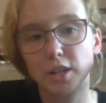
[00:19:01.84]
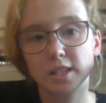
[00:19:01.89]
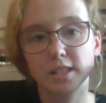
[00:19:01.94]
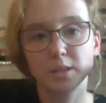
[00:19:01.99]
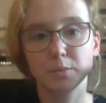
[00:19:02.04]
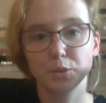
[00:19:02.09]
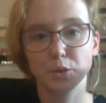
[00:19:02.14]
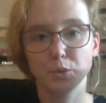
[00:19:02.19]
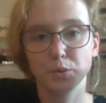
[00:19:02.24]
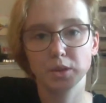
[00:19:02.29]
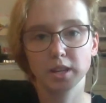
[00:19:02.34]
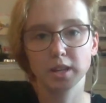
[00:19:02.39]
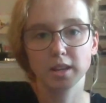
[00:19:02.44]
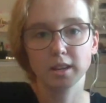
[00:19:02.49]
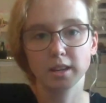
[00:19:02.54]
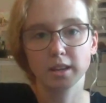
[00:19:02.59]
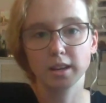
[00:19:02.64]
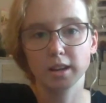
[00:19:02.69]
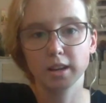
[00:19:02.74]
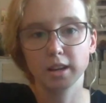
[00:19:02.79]
up
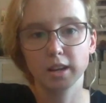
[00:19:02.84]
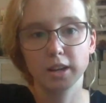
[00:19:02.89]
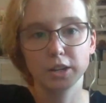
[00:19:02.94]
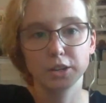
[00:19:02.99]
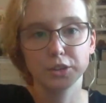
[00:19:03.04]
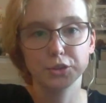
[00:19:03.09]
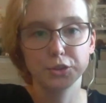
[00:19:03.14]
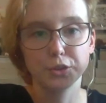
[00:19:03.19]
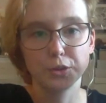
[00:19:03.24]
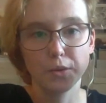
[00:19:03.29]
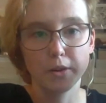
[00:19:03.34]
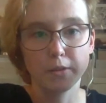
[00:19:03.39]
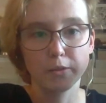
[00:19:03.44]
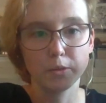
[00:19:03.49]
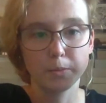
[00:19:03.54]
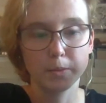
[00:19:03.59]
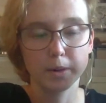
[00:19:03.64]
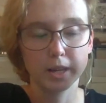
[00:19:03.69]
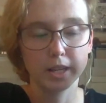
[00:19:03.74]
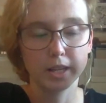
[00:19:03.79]
doing to
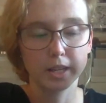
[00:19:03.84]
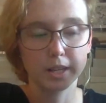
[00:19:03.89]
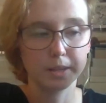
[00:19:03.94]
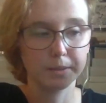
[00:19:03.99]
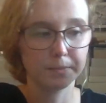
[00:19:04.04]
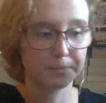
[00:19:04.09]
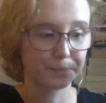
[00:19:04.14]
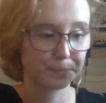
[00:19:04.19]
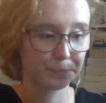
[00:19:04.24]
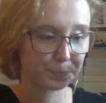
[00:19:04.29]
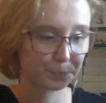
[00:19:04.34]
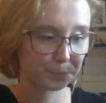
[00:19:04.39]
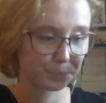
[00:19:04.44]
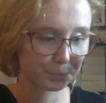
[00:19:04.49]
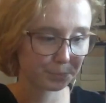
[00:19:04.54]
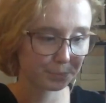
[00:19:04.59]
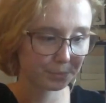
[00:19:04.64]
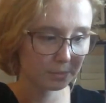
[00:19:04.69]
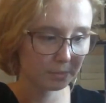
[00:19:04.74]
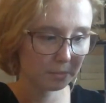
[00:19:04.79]
everybody
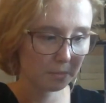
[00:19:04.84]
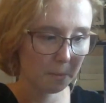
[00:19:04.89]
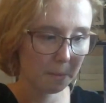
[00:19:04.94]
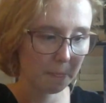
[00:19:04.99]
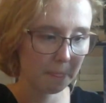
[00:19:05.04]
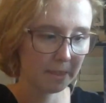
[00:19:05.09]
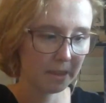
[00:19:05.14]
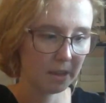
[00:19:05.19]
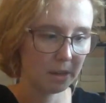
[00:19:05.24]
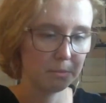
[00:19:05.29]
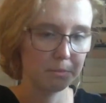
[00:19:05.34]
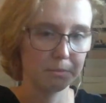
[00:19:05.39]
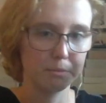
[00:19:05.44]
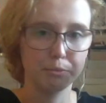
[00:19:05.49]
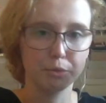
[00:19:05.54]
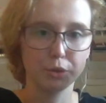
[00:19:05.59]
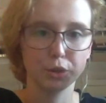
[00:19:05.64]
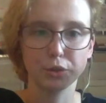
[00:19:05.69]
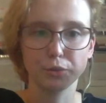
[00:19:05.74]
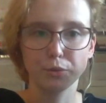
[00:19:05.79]
in
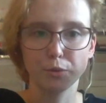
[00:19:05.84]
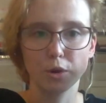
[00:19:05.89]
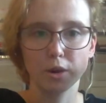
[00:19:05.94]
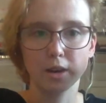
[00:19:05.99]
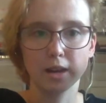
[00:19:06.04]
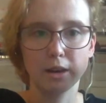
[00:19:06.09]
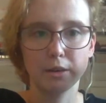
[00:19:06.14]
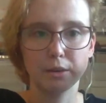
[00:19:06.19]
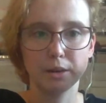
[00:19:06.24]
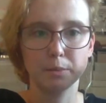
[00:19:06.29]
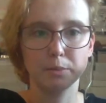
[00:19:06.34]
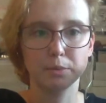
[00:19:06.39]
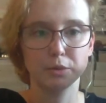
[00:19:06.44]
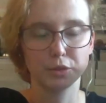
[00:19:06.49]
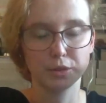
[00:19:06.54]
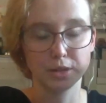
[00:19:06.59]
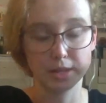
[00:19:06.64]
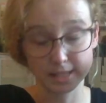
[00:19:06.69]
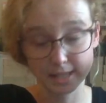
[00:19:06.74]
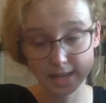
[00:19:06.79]
Bridge 4 and how he
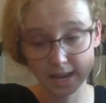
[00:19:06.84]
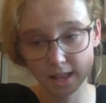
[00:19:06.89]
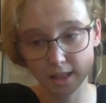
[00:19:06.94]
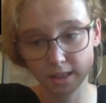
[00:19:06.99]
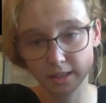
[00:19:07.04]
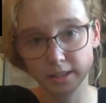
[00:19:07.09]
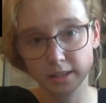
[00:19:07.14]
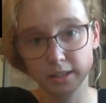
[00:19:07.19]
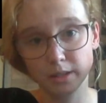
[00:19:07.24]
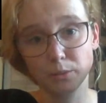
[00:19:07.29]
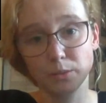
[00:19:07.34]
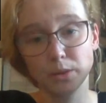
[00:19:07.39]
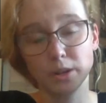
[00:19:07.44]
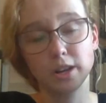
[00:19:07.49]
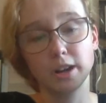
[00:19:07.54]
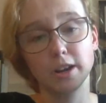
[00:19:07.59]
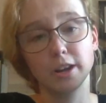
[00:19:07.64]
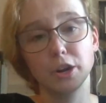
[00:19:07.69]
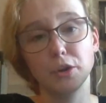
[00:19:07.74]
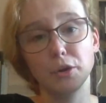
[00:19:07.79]
betrays Kaladin and
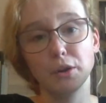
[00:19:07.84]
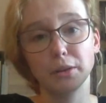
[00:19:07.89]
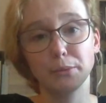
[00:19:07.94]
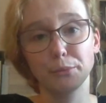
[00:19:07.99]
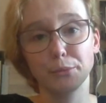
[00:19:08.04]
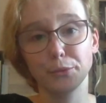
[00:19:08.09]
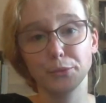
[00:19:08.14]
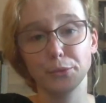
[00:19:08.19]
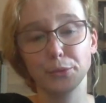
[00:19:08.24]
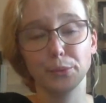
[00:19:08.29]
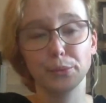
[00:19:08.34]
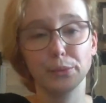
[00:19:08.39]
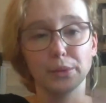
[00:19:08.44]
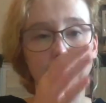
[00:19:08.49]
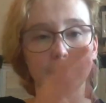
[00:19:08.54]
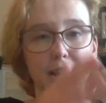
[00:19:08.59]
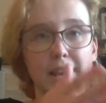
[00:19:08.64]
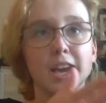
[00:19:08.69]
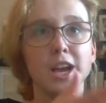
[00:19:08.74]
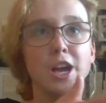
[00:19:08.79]
whatnot, knowing
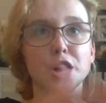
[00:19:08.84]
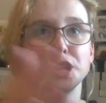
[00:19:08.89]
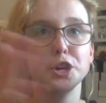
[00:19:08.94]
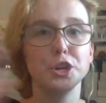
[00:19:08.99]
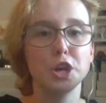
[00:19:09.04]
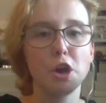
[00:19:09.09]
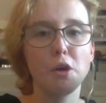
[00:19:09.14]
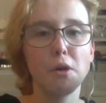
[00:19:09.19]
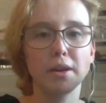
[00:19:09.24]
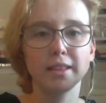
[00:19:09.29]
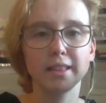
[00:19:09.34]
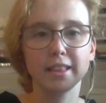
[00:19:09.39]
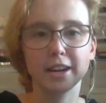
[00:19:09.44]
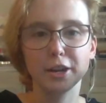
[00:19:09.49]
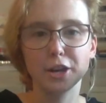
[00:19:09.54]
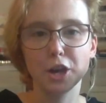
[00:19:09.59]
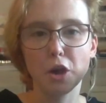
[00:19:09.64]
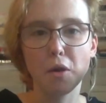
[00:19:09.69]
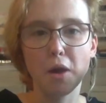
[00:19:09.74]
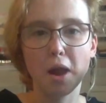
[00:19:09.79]
that I
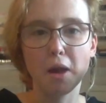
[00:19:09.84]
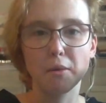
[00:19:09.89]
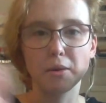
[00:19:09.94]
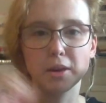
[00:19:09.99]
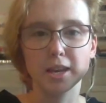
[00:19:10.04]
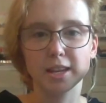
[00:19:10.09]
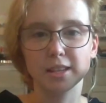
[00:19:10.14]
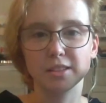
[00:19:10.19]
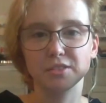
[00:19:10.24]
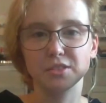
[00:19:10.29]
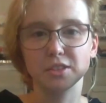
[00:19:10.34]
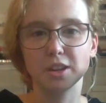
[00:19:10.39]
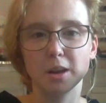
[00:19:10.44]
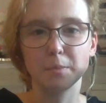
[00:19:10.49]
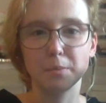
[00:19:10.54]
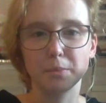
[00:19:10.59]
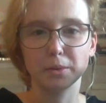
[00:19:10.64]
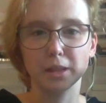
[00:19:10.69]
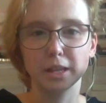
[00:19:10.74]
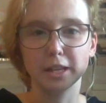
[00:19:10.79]
know how he ends
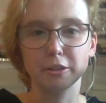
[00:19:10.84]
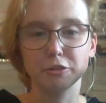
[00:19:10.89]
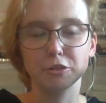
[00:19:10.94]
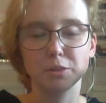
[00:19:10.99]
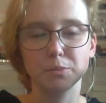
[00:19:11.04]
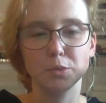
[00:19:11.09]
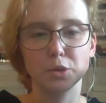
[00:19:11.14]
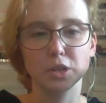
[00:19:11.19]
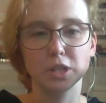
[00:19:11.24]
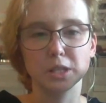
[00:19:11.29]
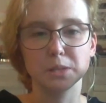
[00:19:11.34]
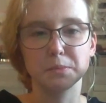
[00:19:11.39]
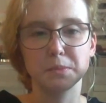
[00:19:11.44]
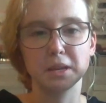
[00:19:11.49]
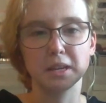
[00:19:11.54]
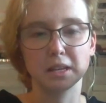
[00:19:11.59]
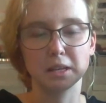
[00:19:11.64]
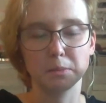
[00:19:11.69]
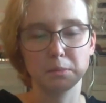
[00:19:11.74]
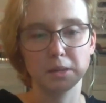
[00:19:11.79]
up later in the book is
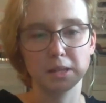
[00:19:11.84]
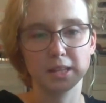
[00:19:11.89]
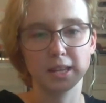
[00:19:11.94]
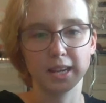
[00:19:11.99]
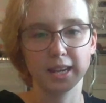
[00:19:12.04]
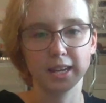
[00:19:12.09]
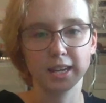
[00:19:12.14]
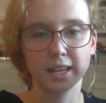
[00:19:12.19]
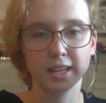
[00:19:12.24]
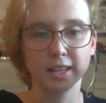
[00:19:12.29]
making me like,